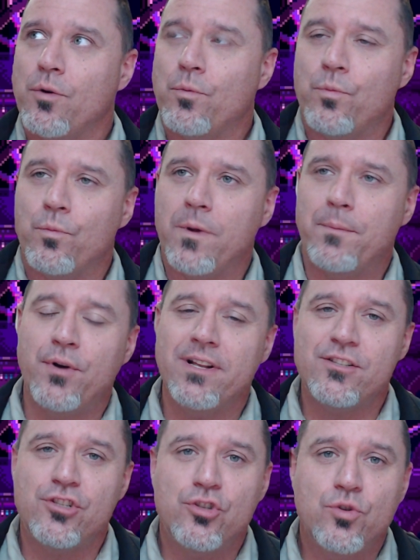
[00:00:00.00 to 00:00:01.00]
We
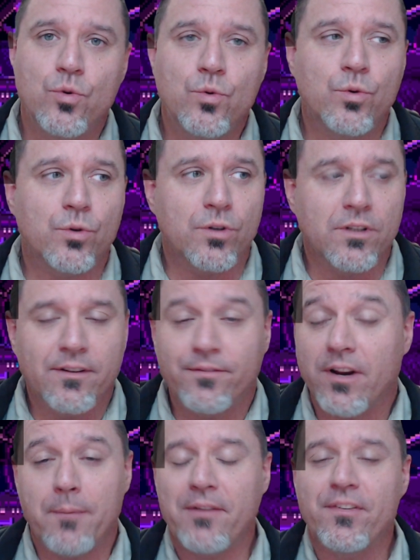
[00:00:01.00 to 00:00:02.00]
put school
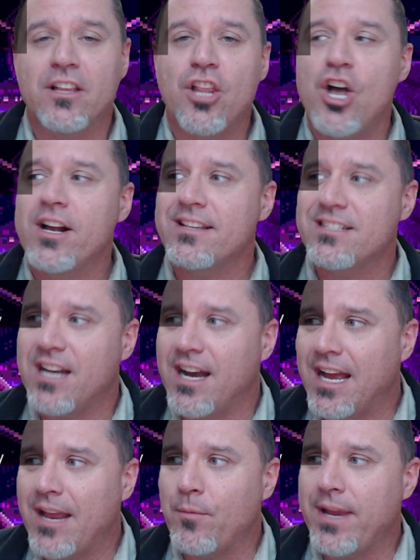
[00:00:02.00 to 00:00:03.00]
for the longest
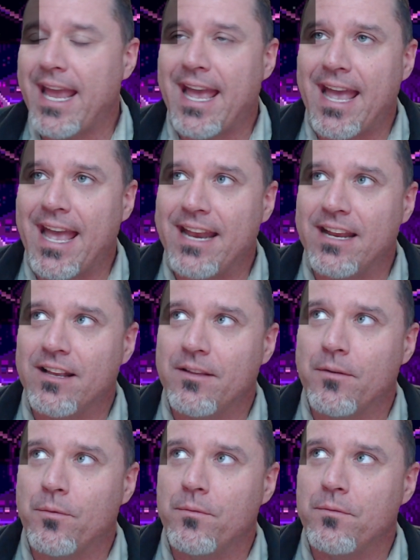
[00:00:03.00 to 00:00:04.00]
time we had,
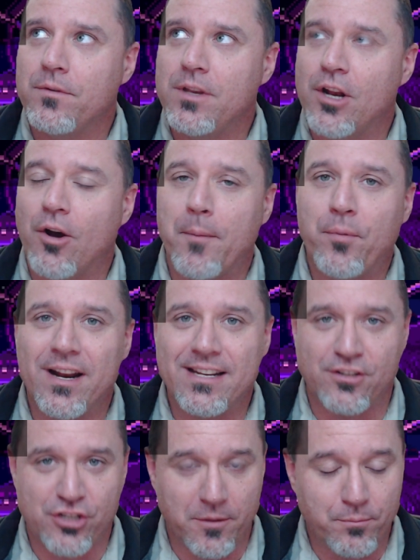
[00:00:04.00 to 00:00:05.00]
you know,
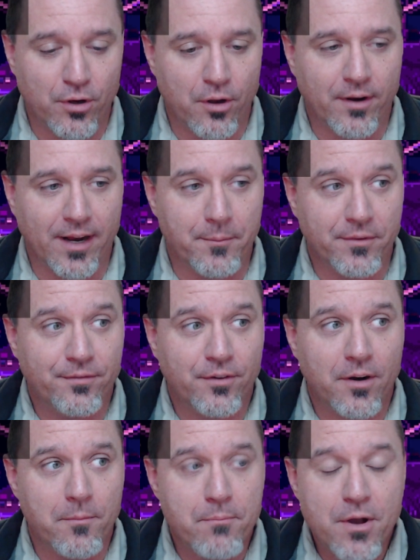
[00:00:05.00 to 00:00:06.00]
apprenticeship programs.
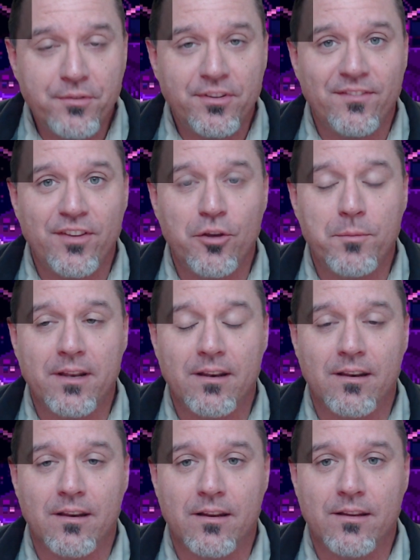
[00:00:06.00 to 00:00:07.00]
For most of
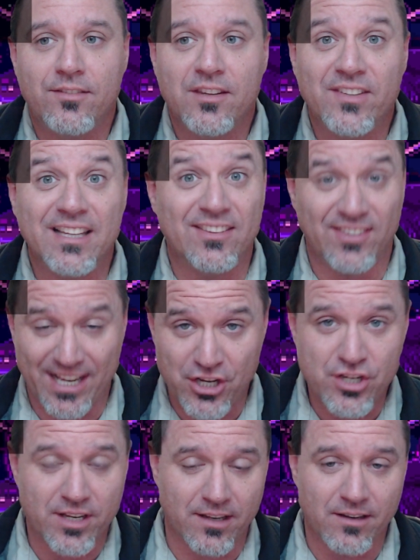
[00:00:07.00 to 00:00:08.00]
human
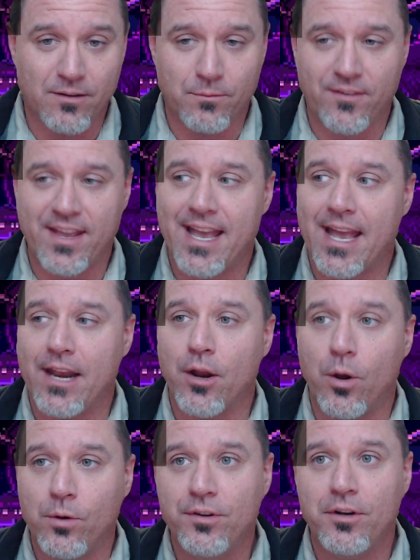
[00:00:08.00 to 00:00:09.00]
civilization, we've had
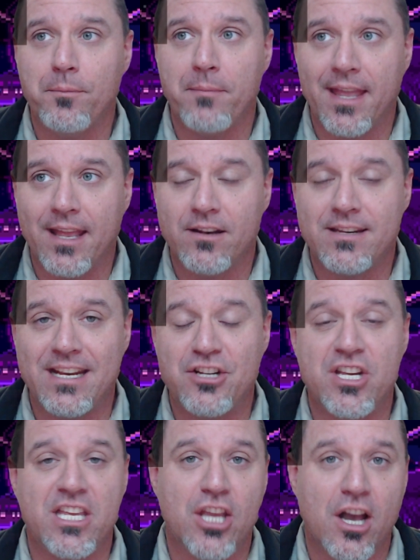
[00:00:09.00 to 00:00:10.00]
older men
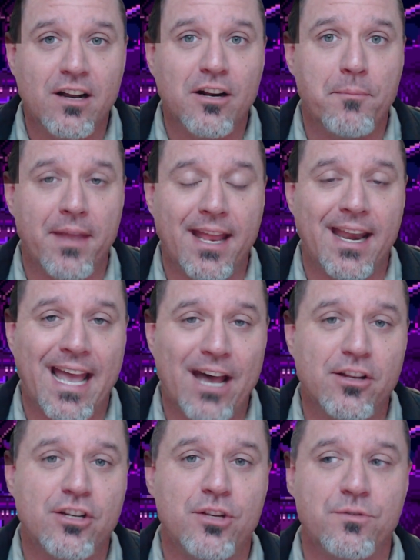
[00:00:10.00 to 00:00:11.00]
teaching younger men how
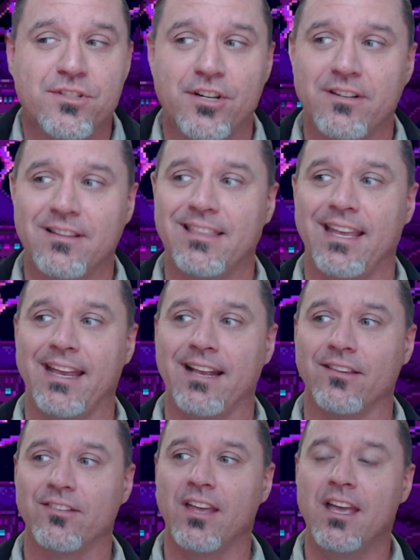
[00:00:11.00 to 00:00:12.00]
to do certain
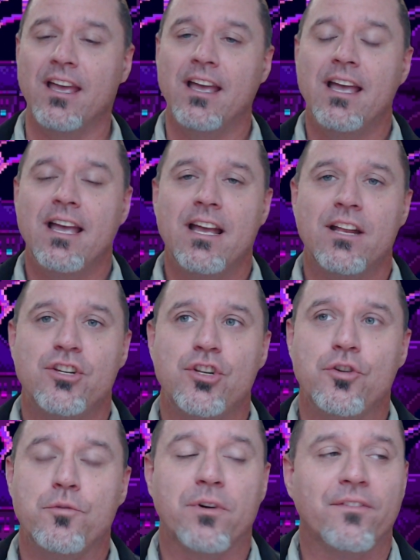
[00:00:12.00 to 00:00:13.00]
things
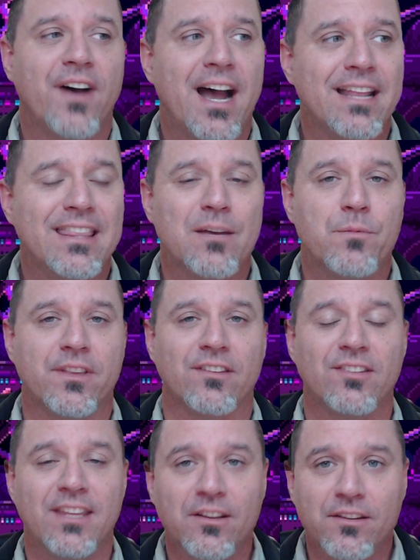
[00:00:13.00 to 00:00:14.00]
to provide them with a
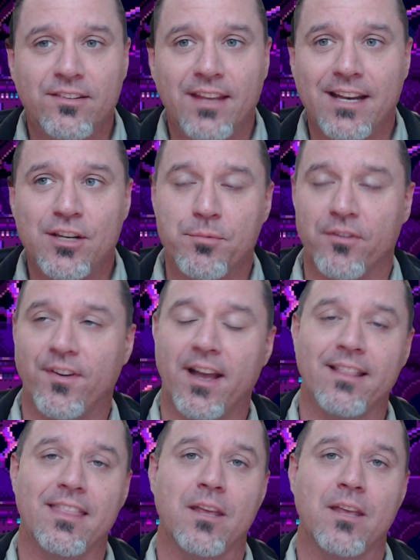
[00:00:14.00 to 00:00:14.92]
skill set, to provide them